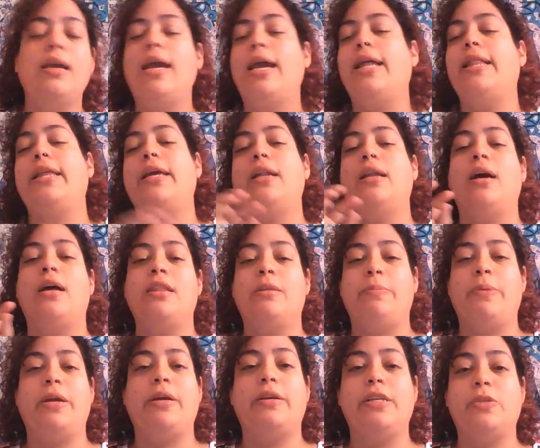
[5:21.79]
and then other
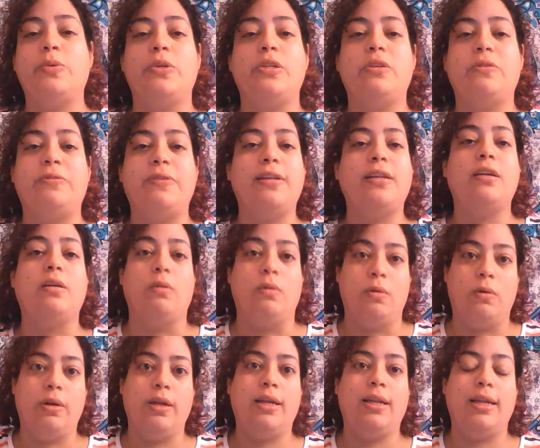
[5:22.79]
periods where you're feeling
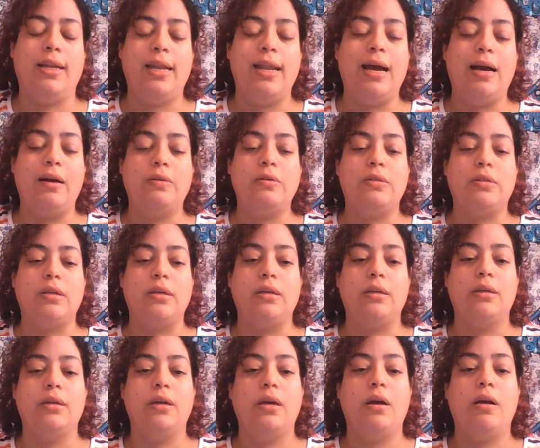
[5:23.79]
really lousy.
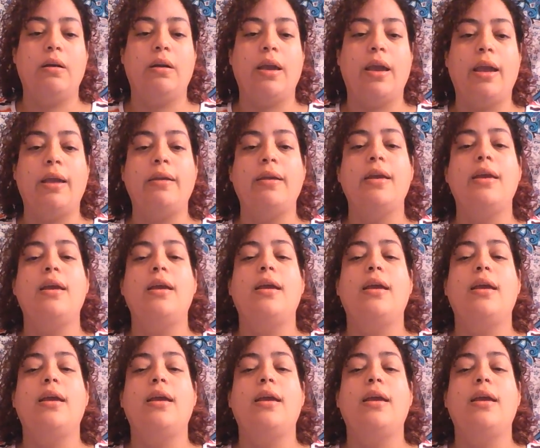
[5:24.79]
Okay.